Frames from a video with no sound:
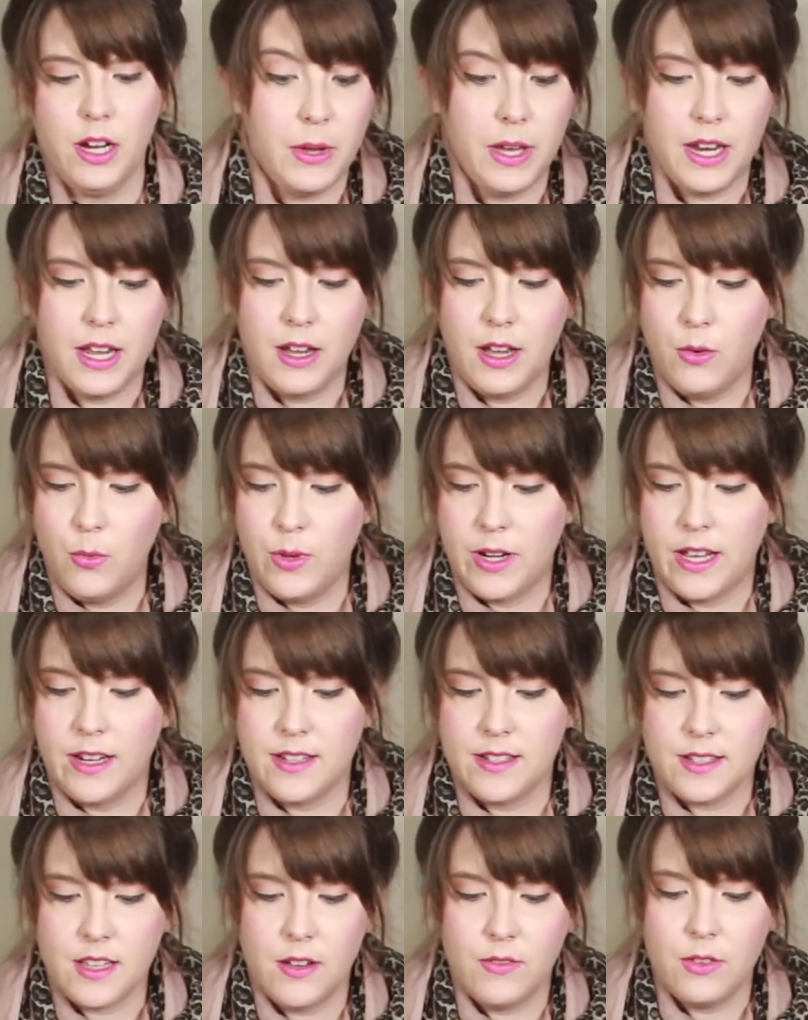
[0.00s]
But when I
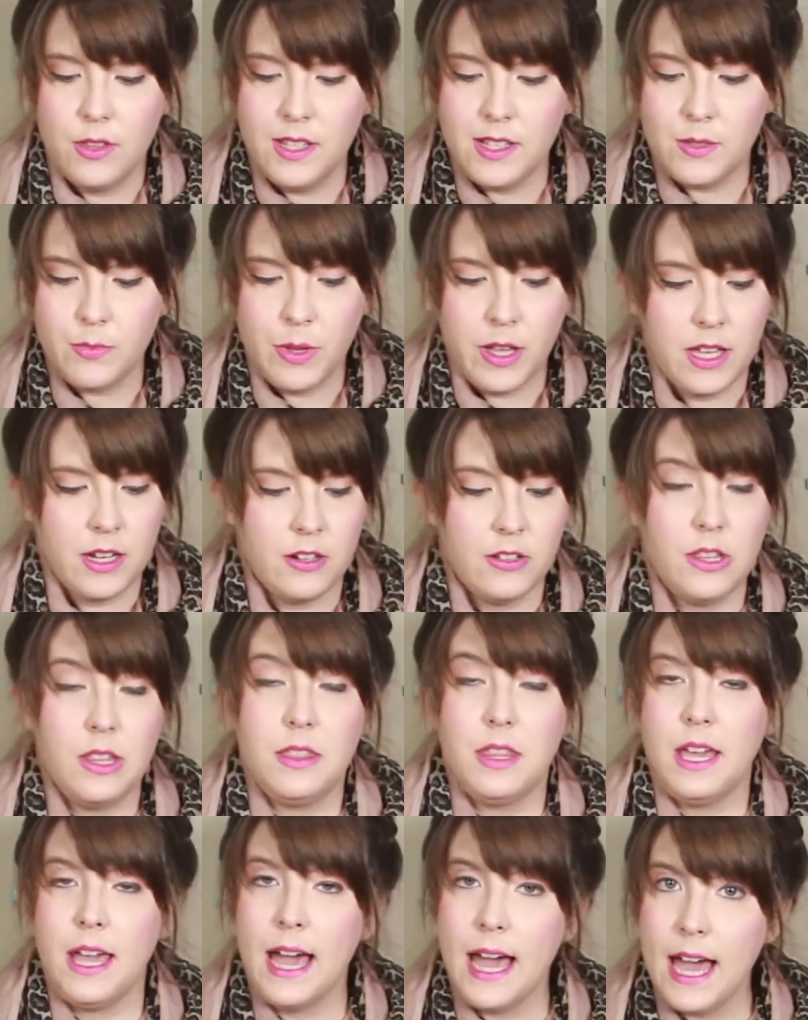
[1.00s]
discovered this planner
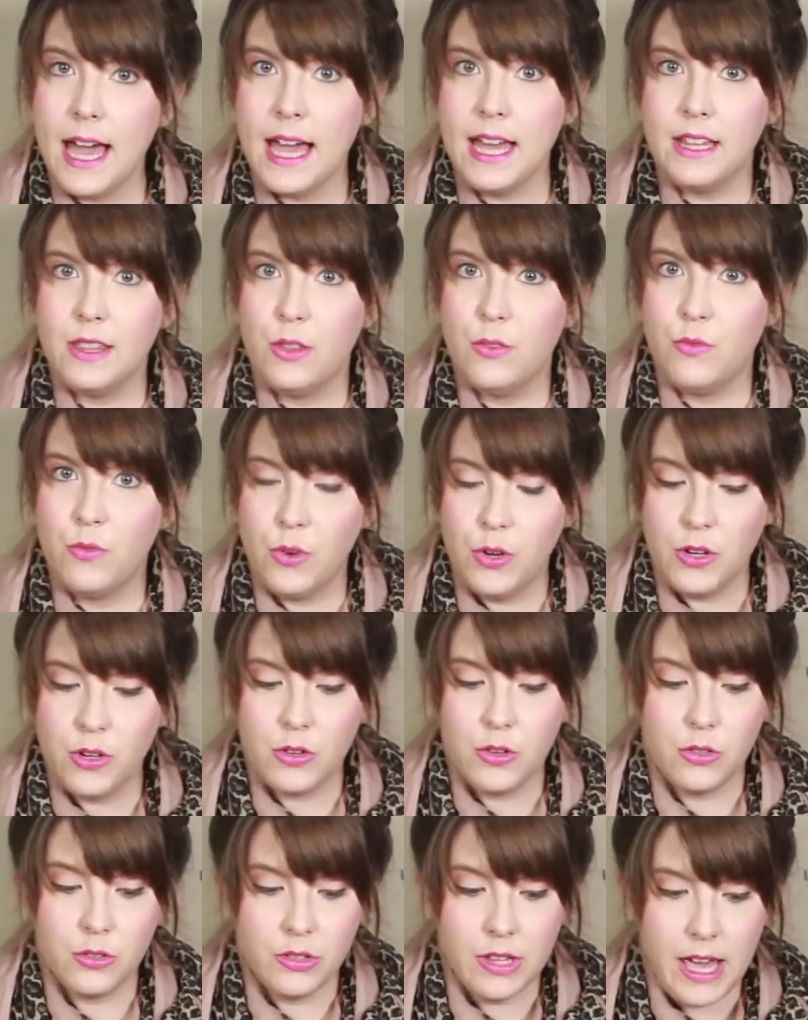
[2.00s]
that they had the
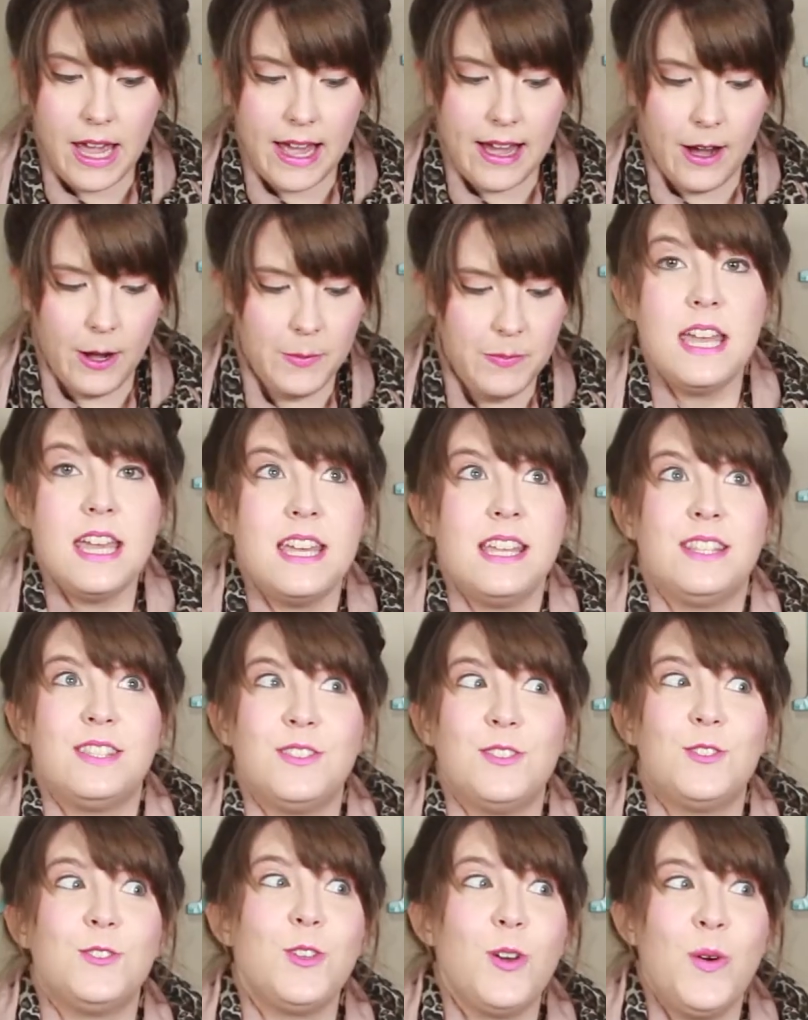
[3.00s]
vertical layout, it's
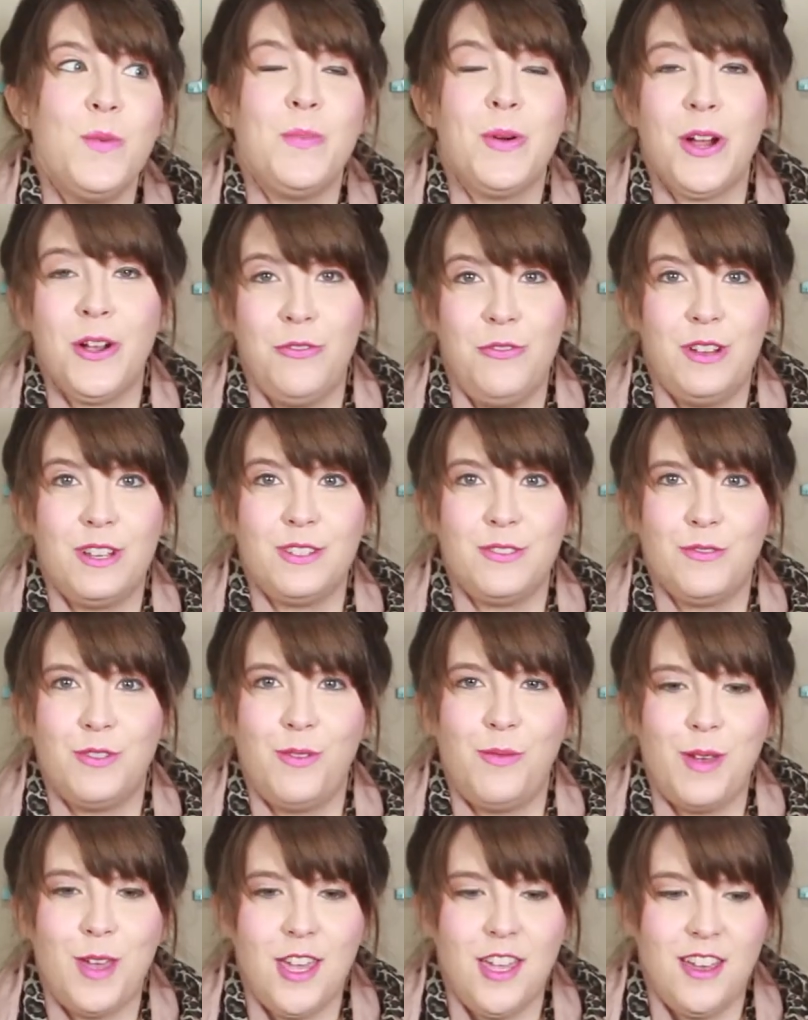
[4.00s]
so perfect for
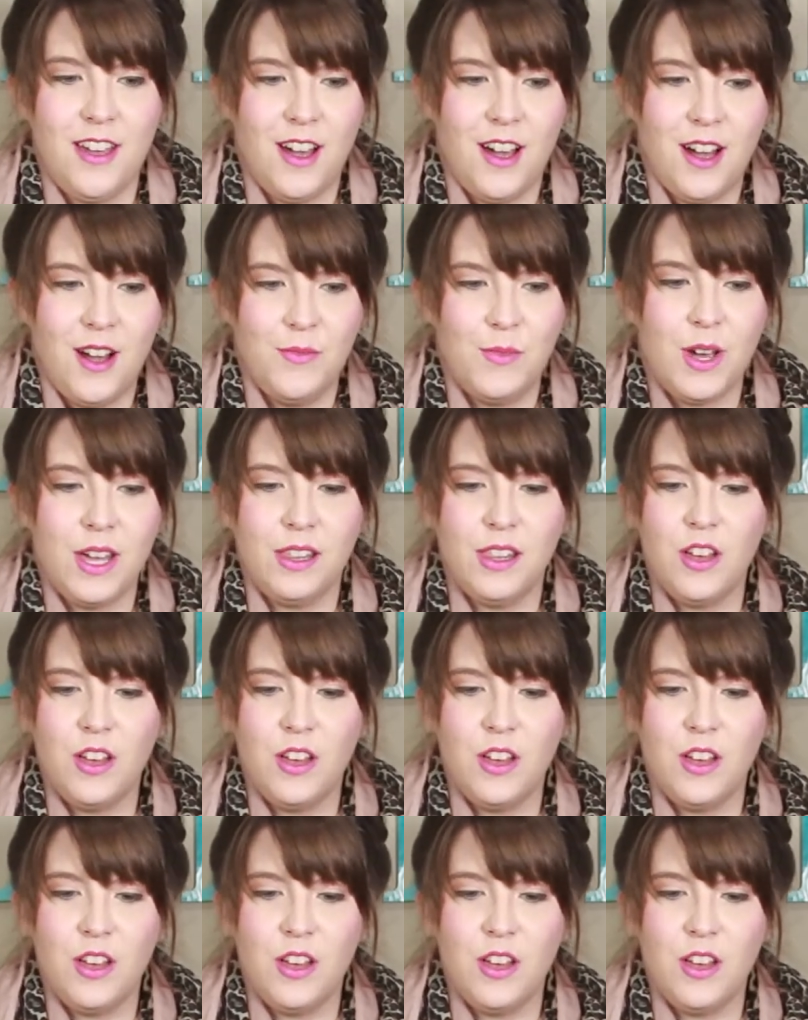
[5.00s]
me. I